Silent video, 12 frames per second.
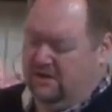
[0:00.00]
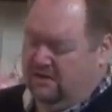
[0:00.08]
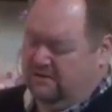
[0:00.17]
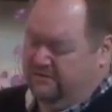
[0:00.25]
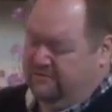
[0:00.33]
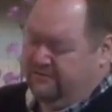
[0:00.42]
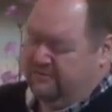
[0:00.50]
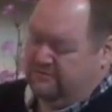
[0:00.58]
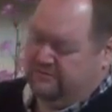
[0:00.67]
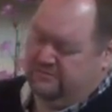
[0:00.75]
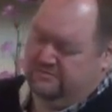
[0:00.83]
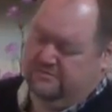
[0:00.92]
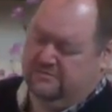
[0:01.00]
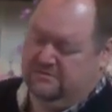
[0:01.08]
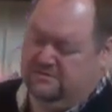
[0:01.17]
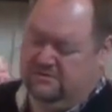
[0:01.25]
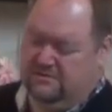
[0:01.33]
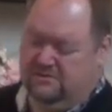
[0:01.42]
and through
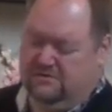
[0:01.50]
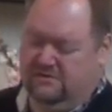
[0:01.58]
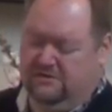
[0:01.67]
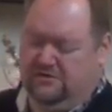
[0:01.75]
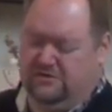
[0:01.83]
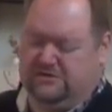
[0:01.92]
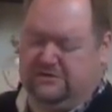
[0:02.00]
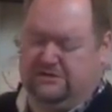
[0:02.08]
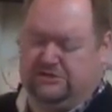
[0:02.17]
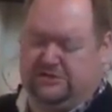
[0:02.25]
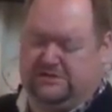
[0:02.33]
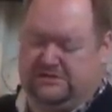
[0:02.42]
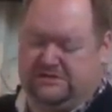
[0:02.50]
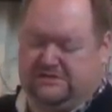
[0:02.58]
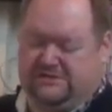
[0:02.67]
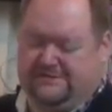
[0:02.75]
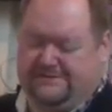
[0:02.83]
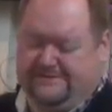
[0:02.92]
your Son
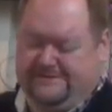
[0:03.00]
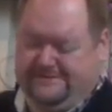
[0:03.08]
Jesus.